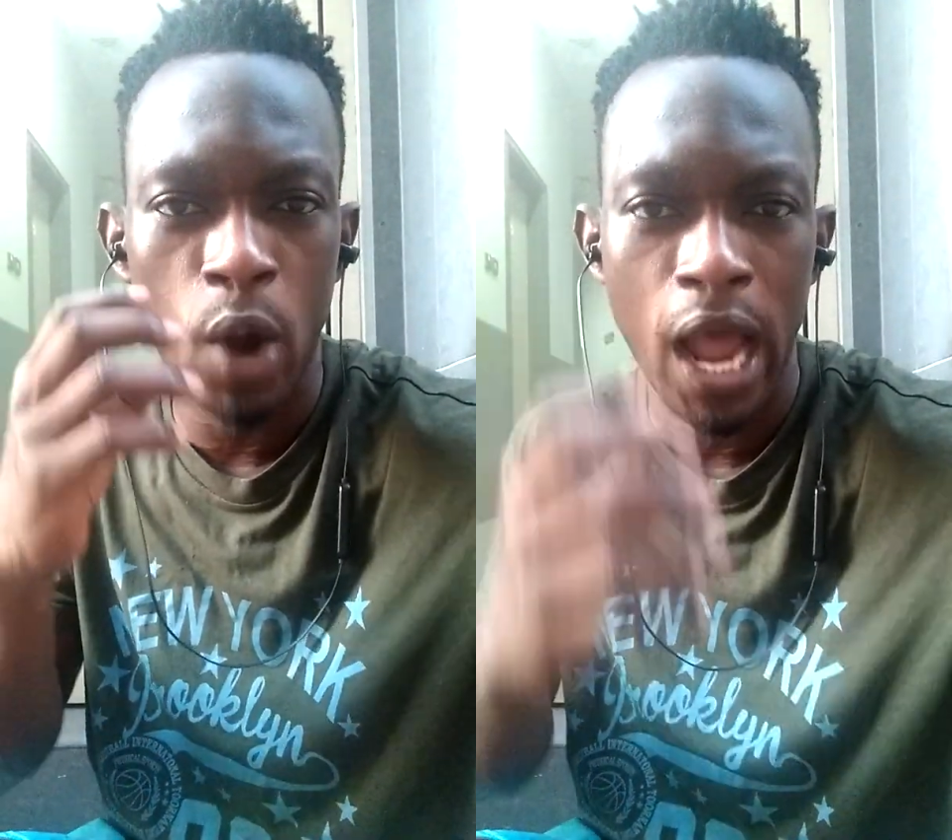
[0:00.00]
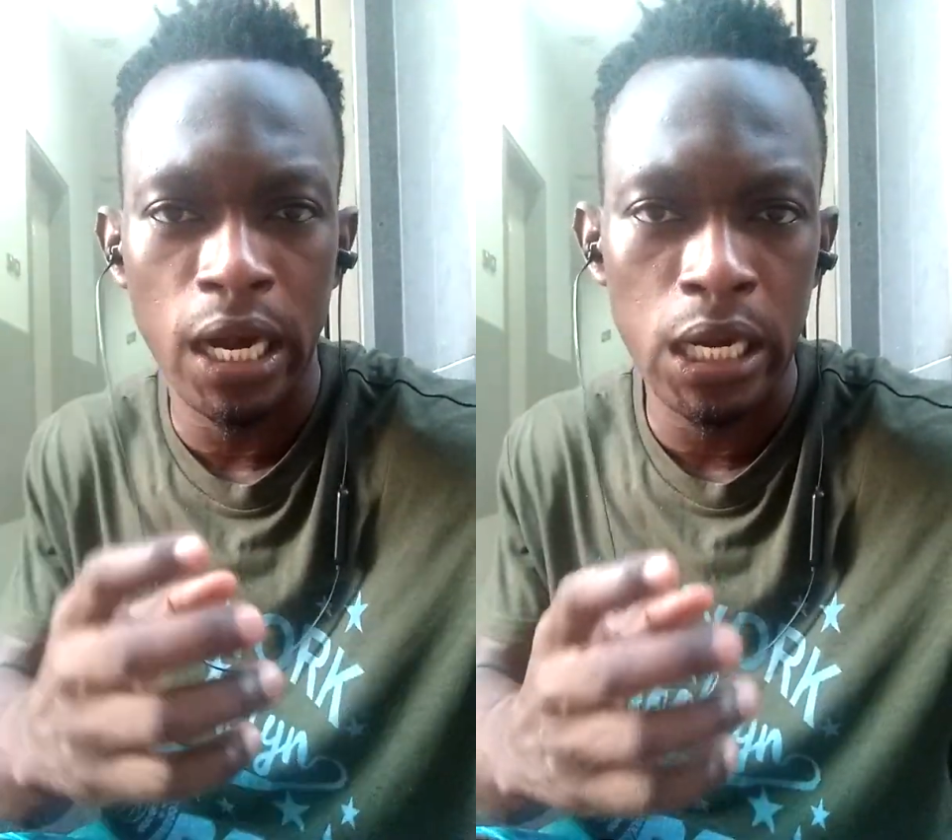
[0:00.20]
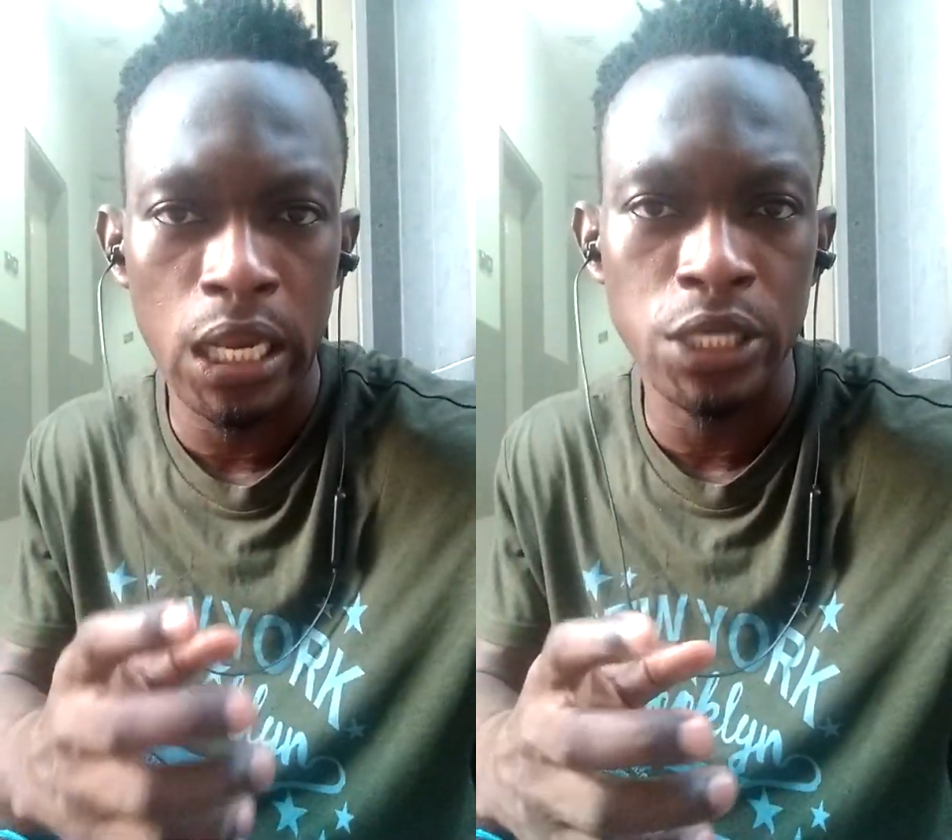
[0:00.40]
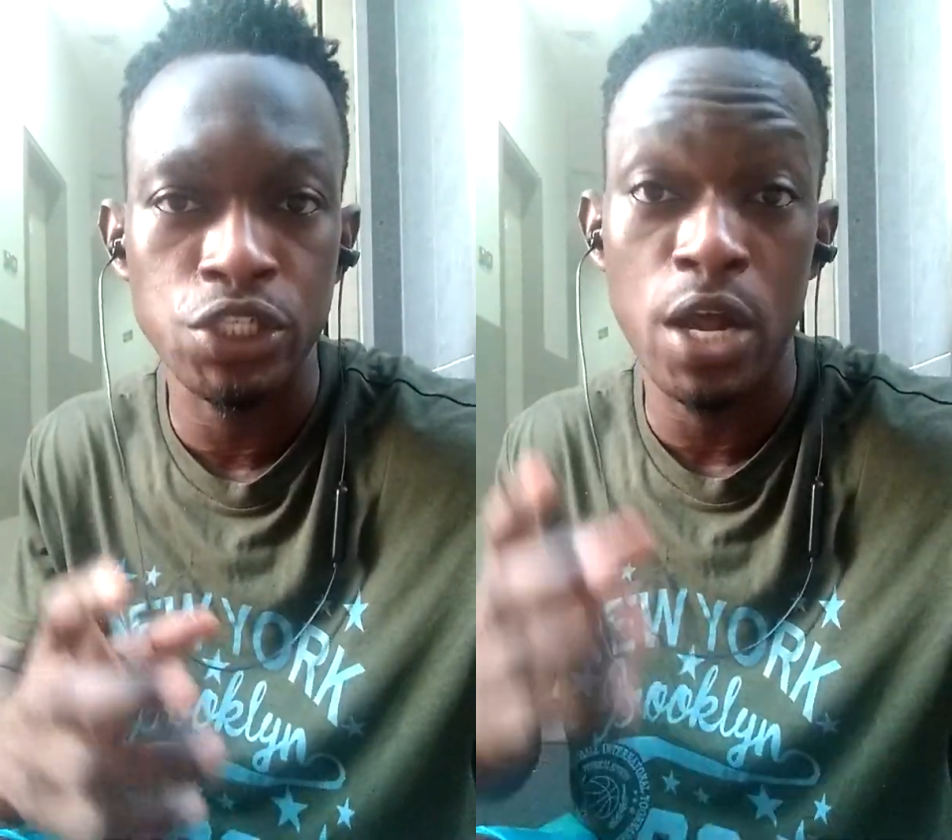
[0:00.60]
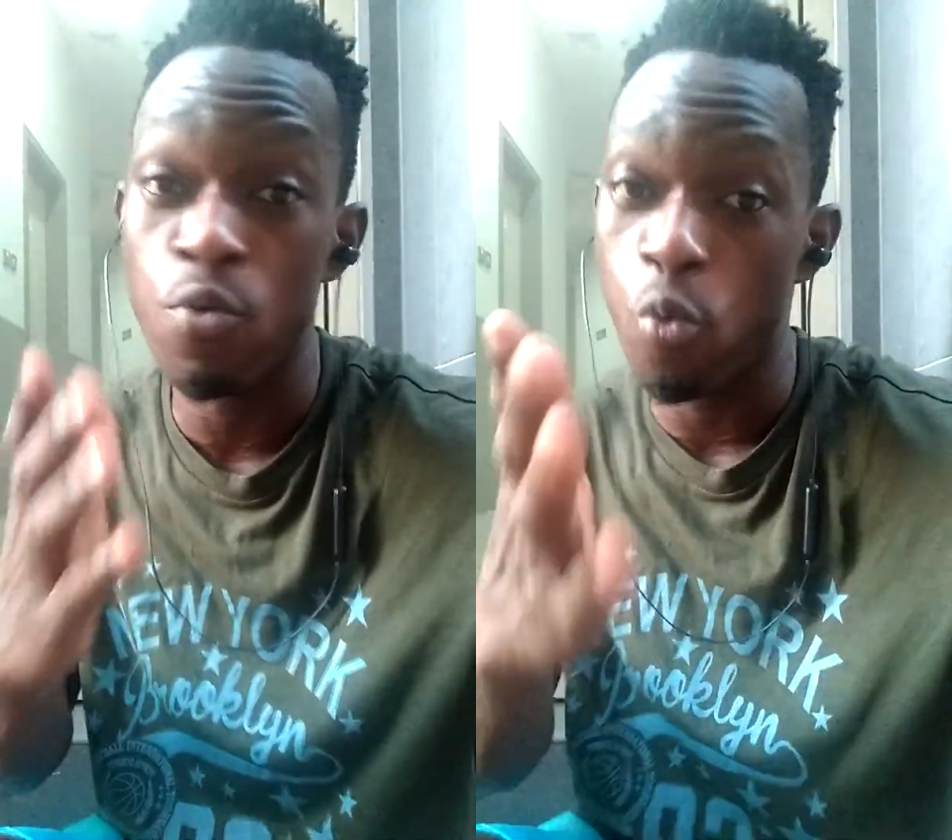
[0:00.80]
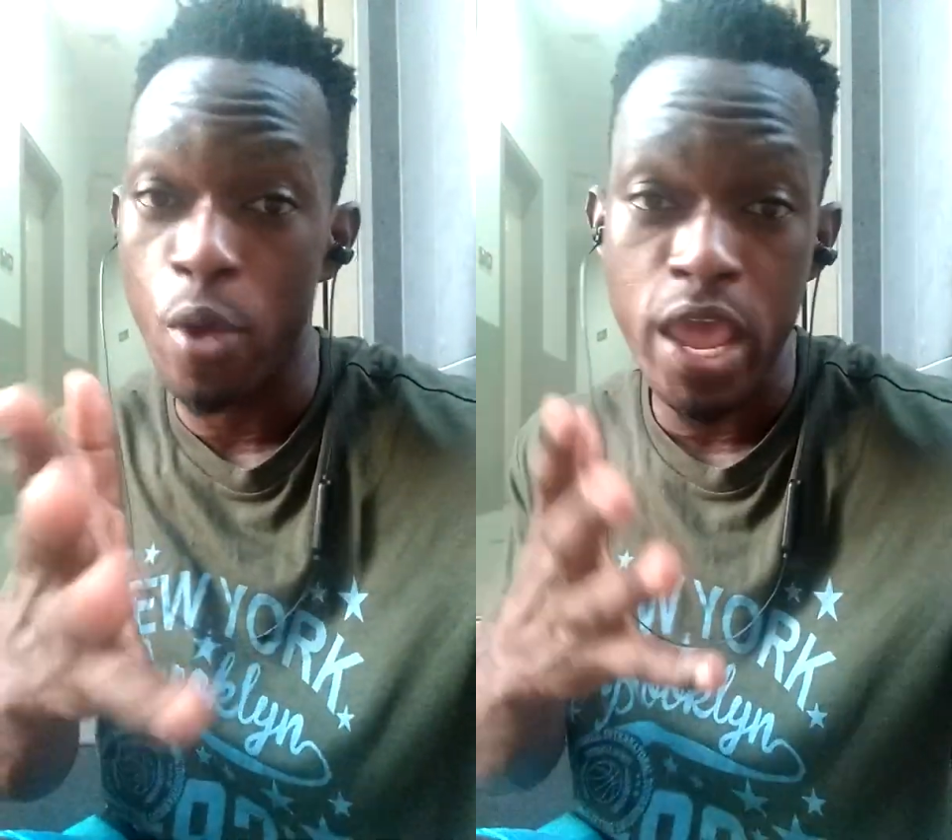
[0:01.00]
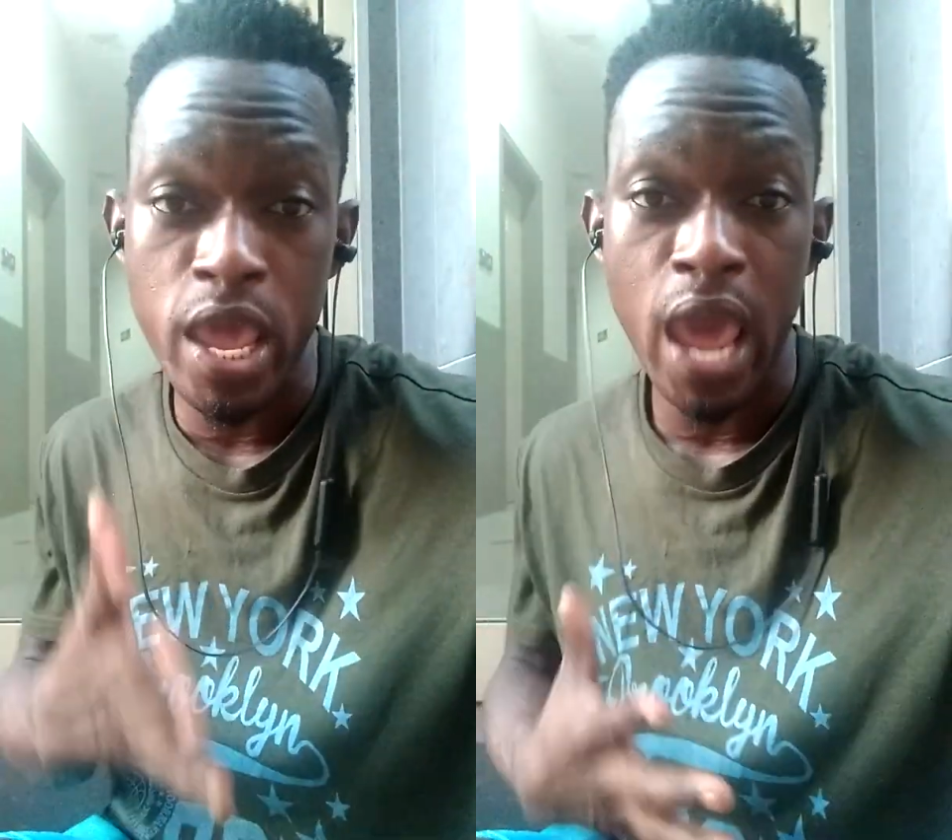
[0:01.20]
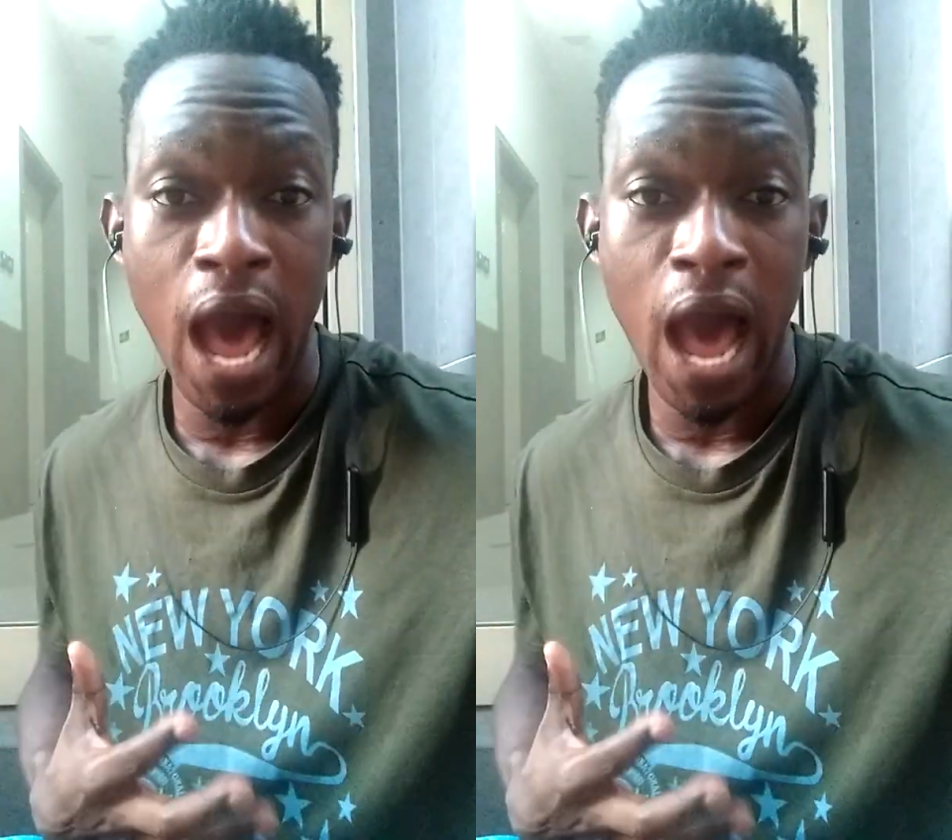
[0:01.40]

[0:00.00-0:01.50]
acknowledge that we